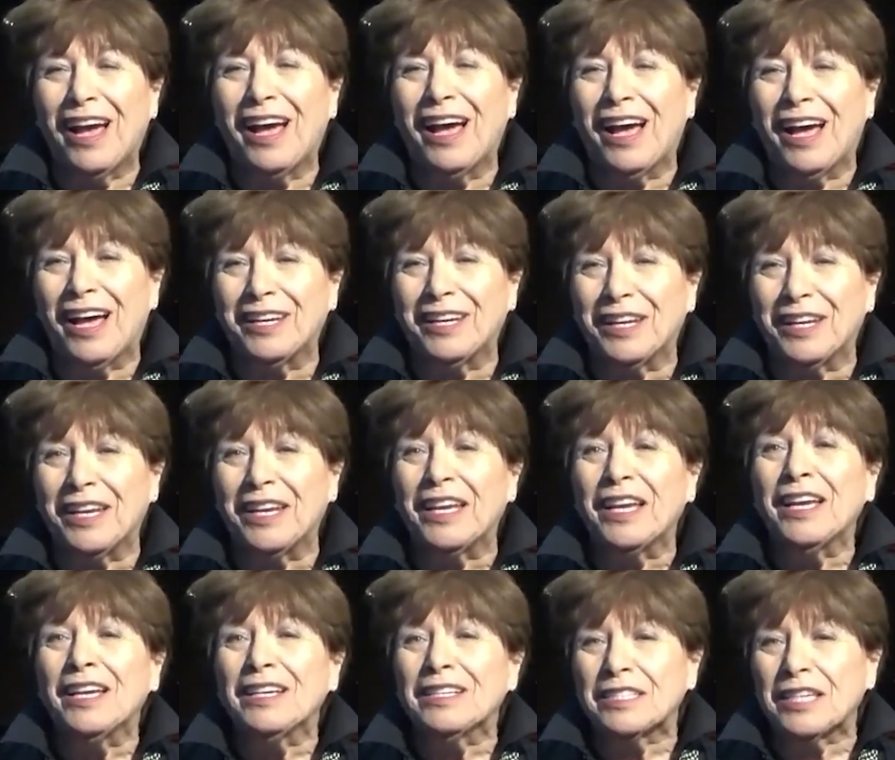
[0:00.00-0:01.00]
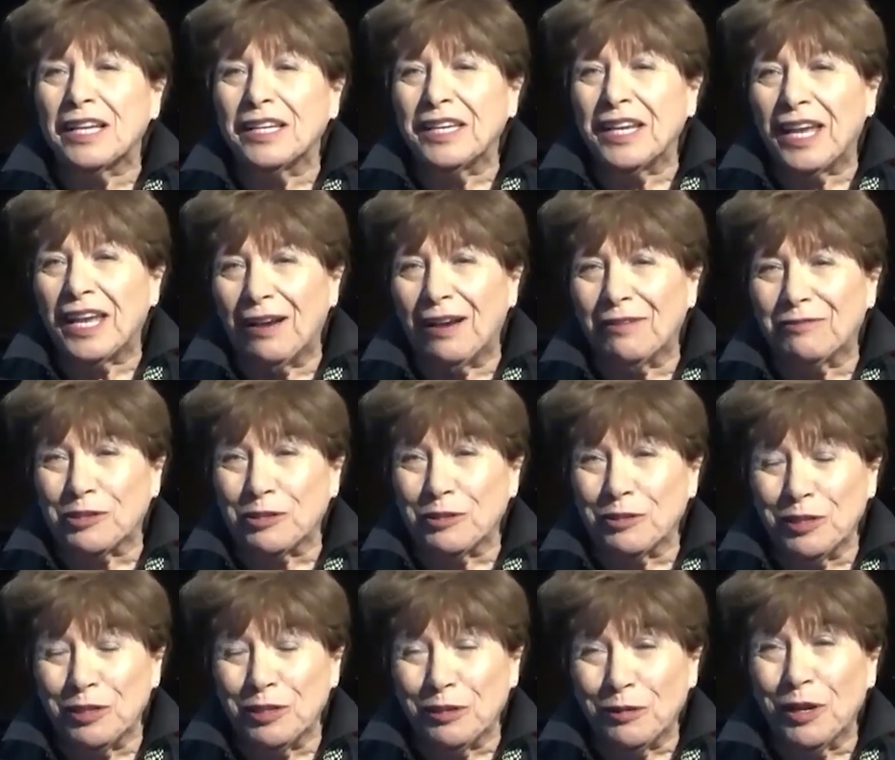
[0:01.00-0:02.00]
on a Sunday
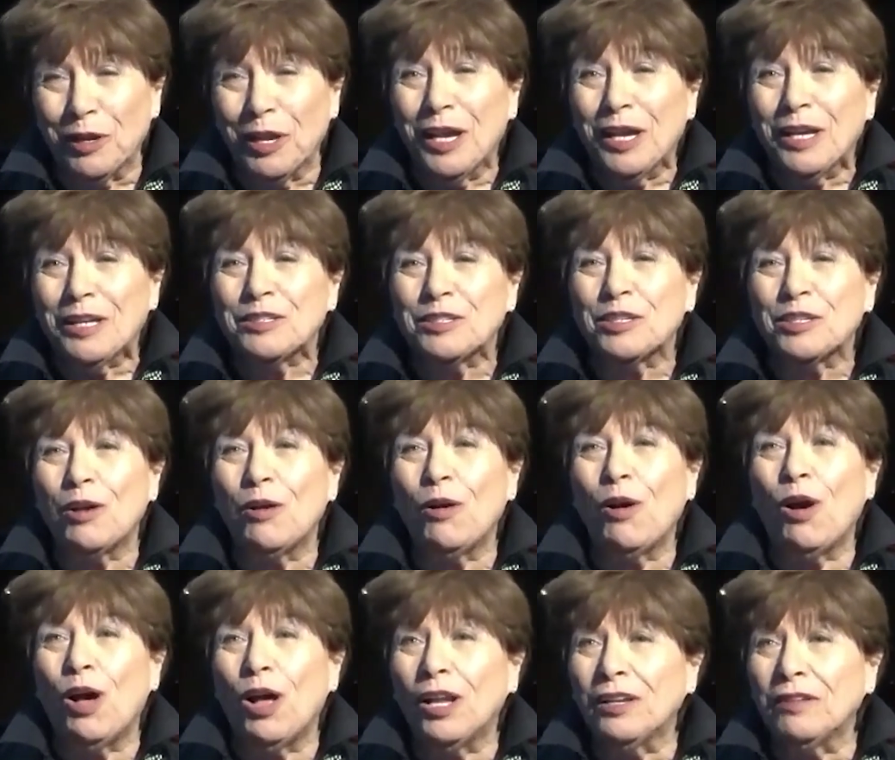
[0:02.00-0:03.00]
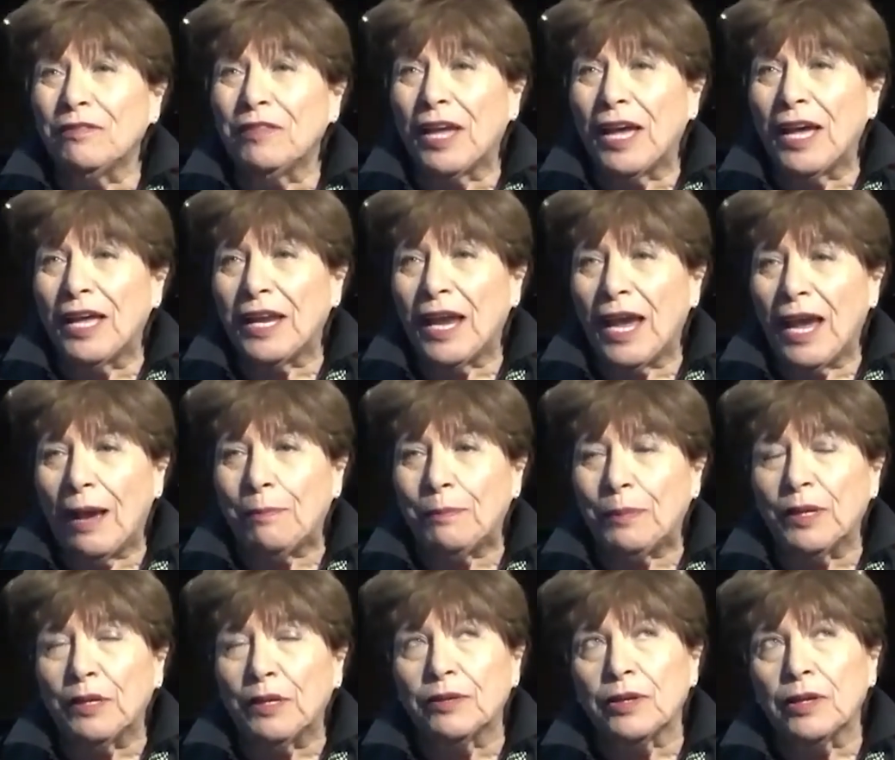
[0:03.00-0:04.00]
afternoon. So all of that
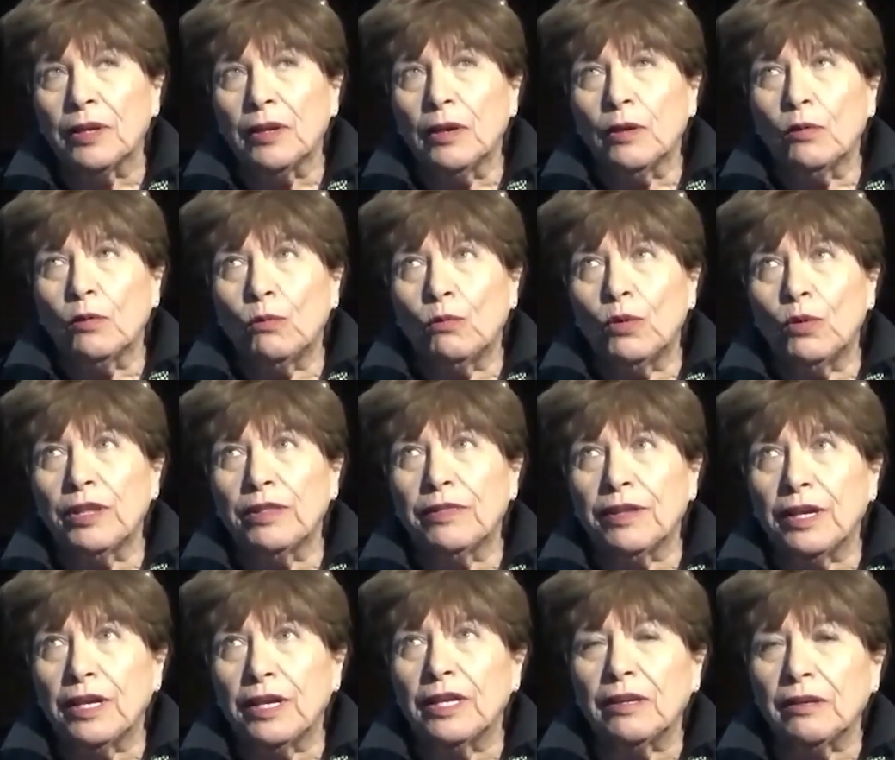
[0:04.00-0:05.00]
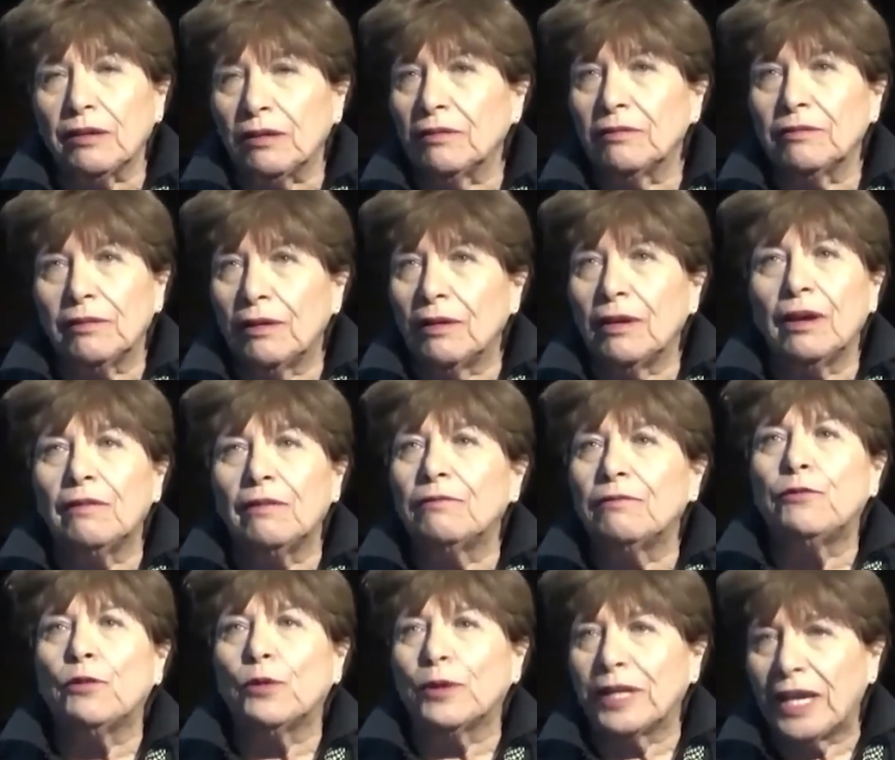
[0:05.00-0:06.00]
happened within
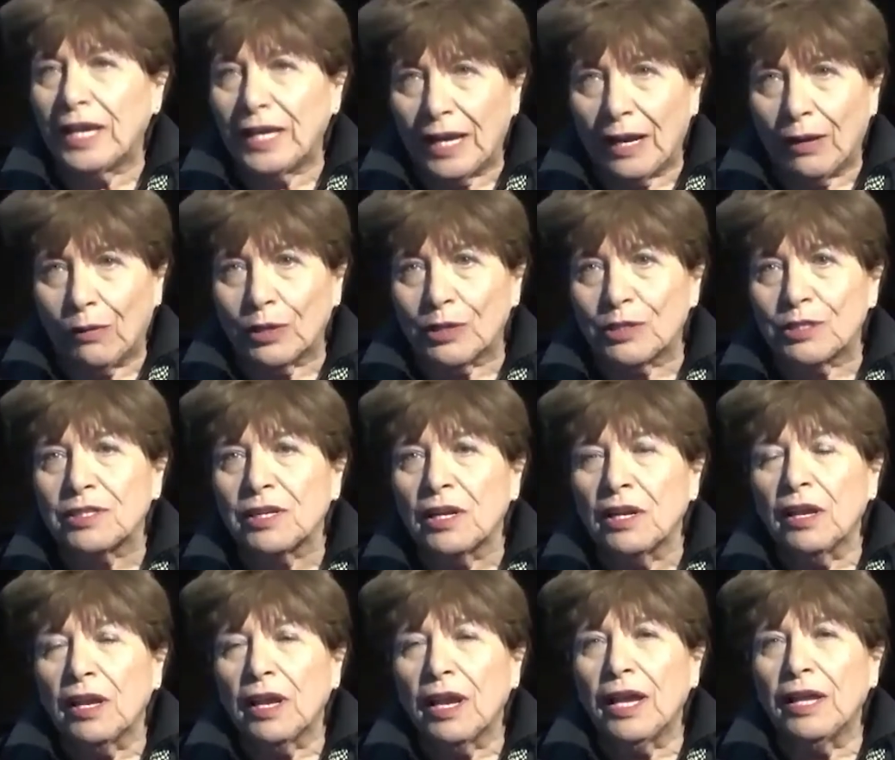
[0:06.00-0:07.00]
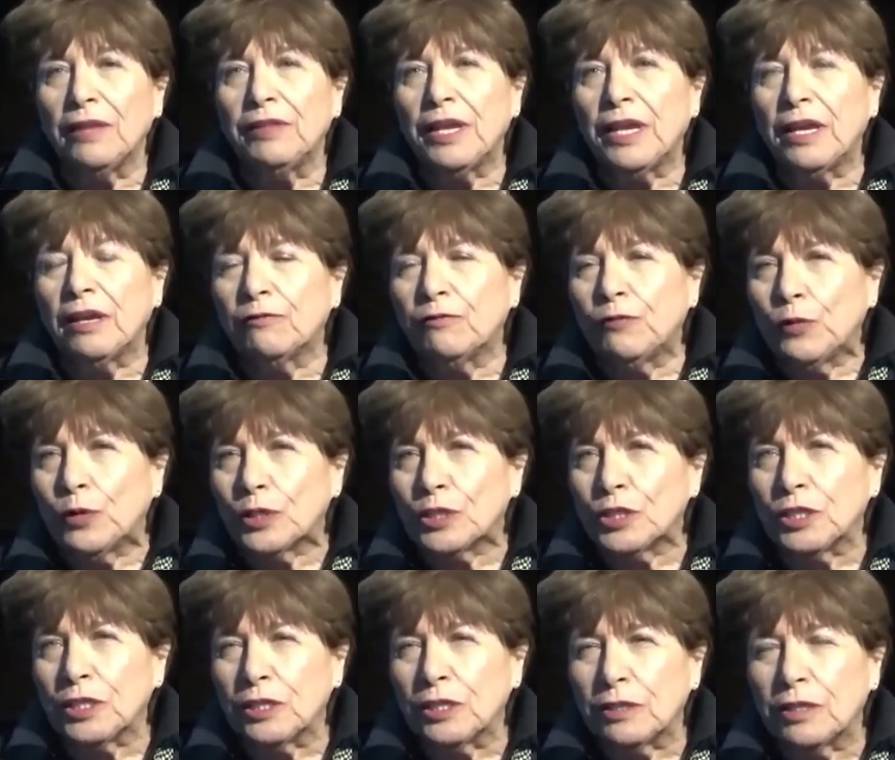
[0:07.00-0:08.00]
48 hours. And the
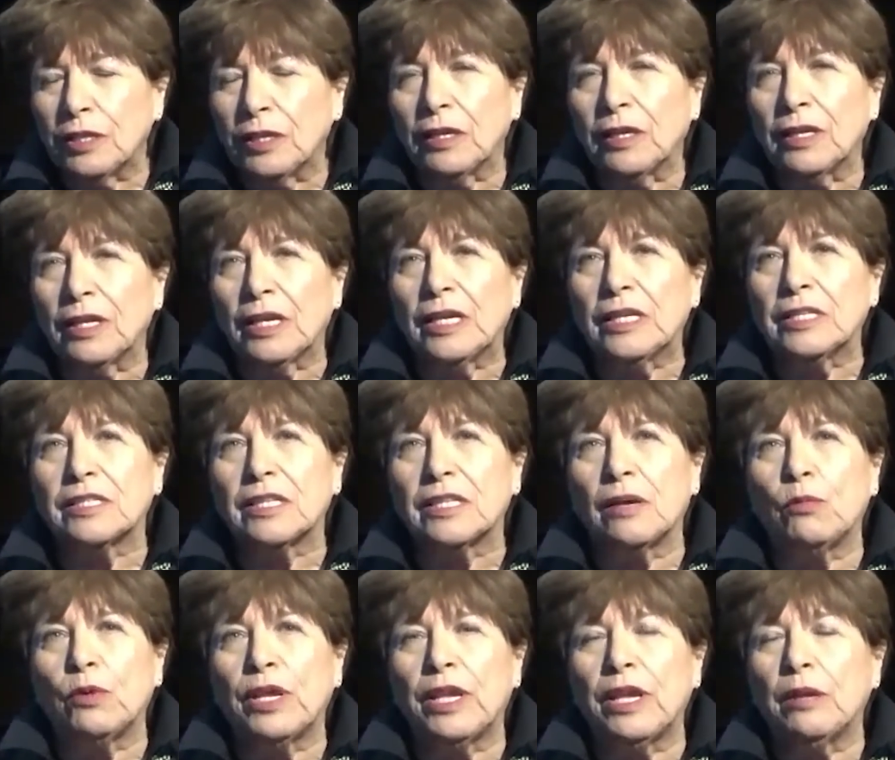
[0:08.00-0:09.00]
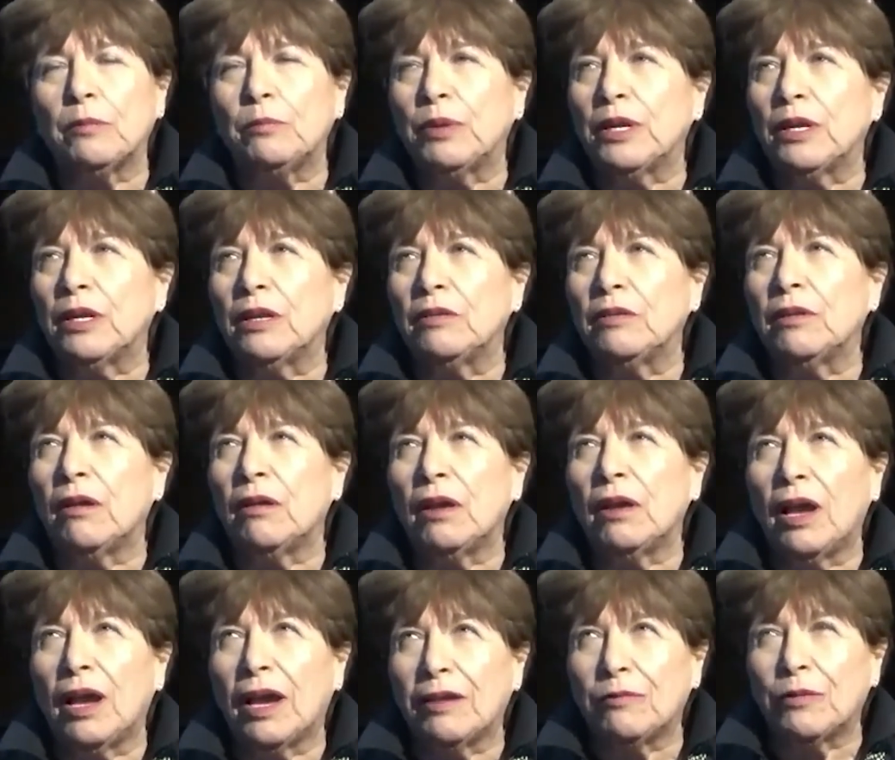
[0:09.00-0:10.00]
unfortunate thing is that we had been in
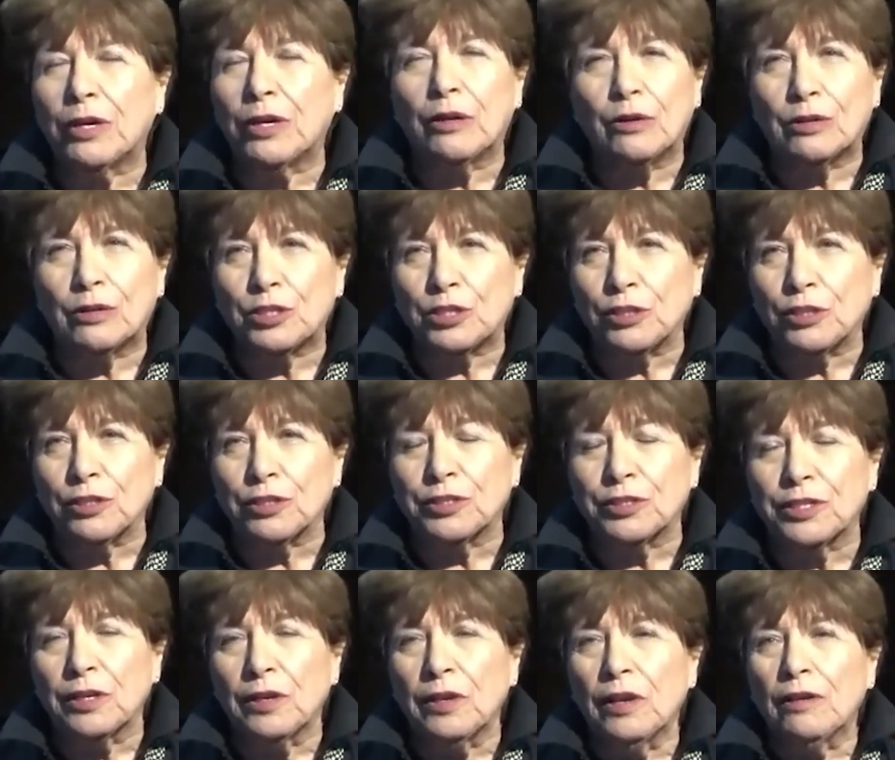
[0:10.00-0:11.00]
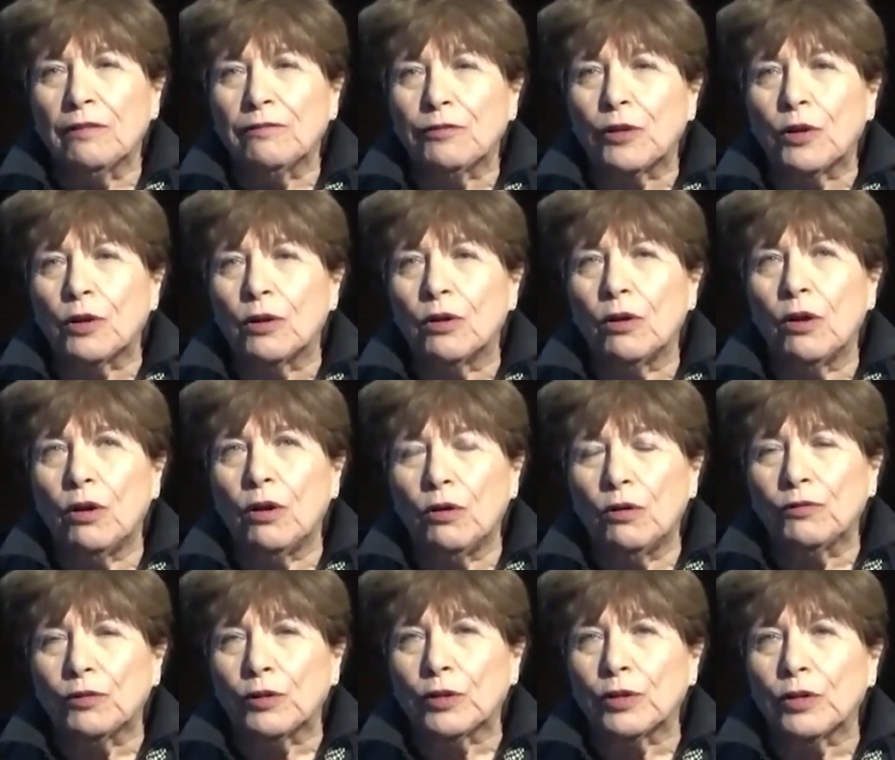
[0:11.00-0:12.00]
high rehearsals for
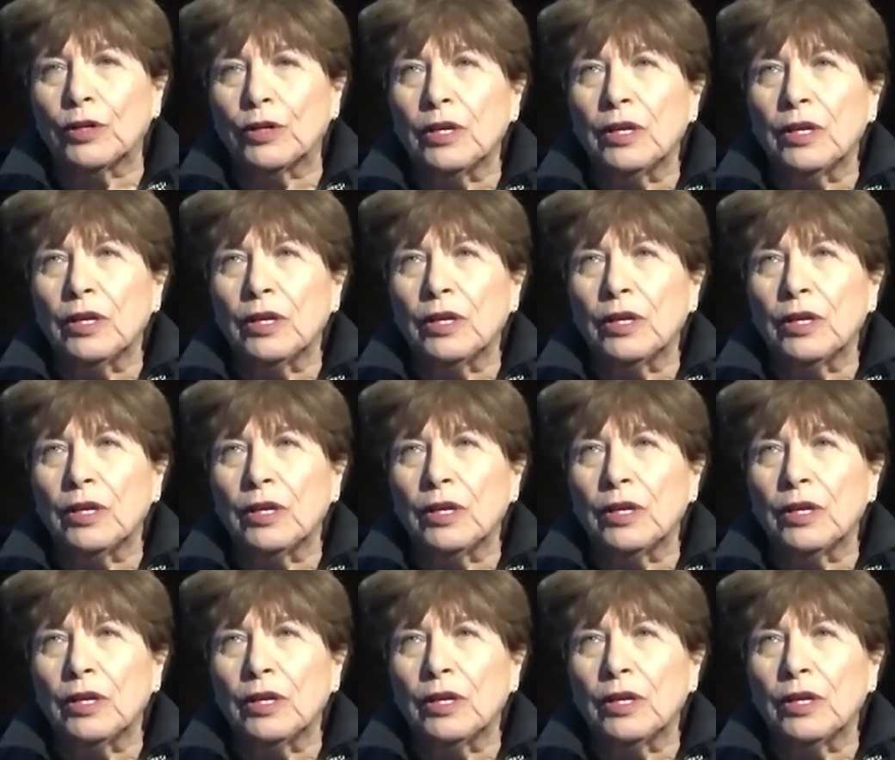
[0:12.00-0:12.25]
over